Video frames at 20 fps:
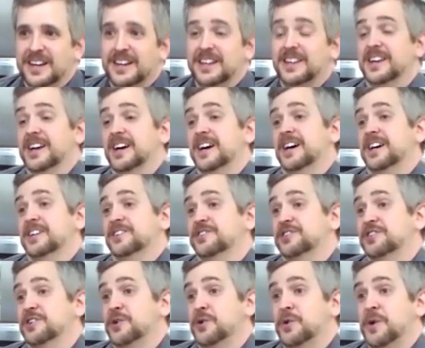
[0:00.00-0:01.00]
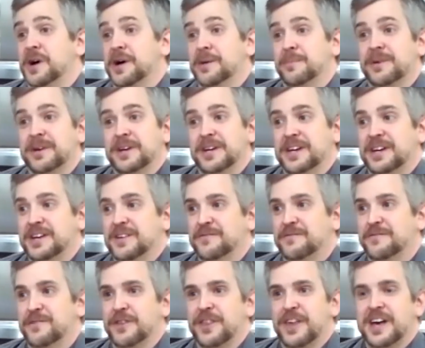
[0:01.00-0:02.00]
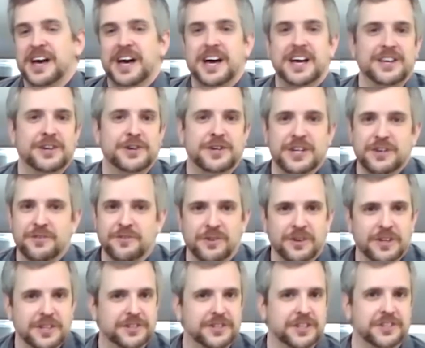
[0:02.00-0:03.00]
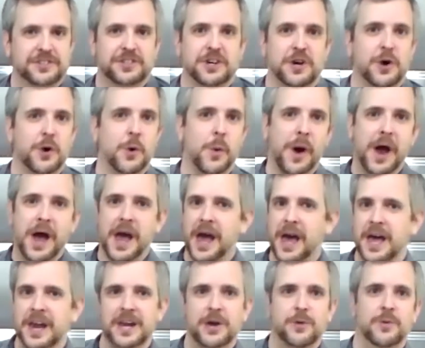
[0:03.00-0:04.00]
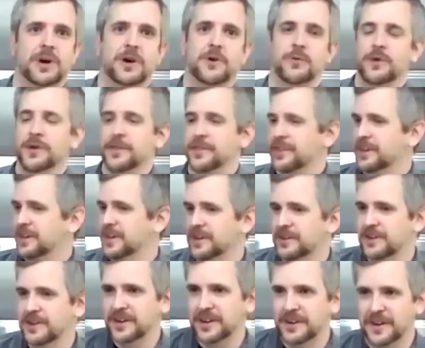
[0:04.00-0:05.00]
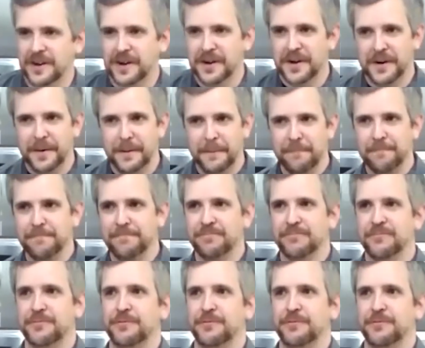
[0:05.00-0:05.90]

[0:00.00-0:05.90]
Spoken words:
Yeah, so I mean, for that, you can really just go anywhere with it. From